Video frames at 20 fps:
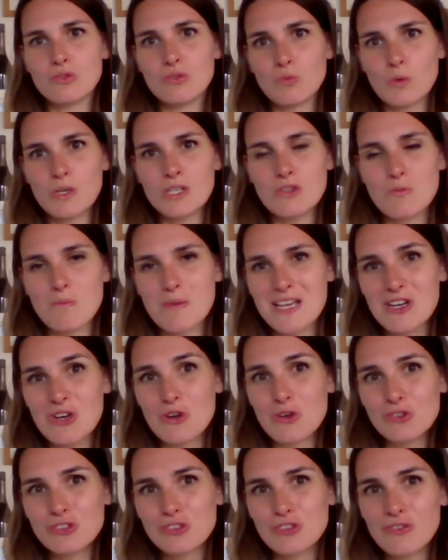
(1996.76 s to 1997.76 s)
when you make
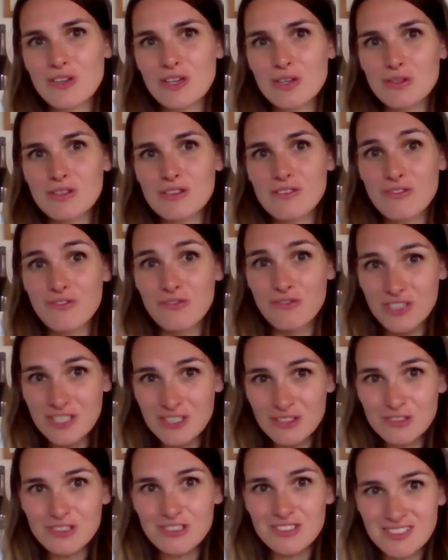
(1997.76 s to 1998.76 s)
also very
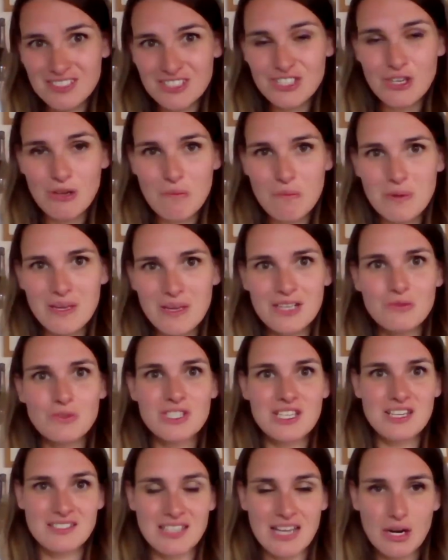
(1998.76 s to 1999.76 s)
vinous champagne,
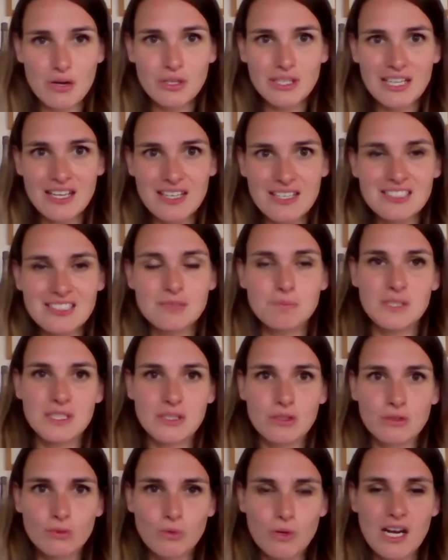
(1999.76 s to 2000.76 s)
which is our case,
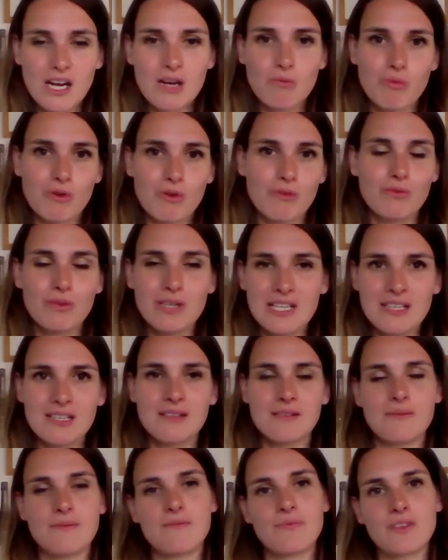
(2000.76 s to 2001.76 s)
Pinot Noir, we're
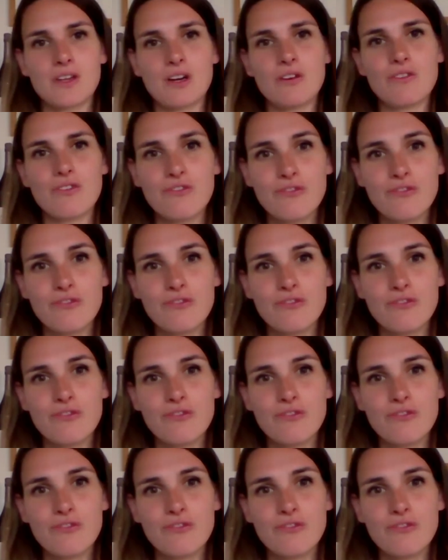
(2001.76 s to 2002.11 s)
really of a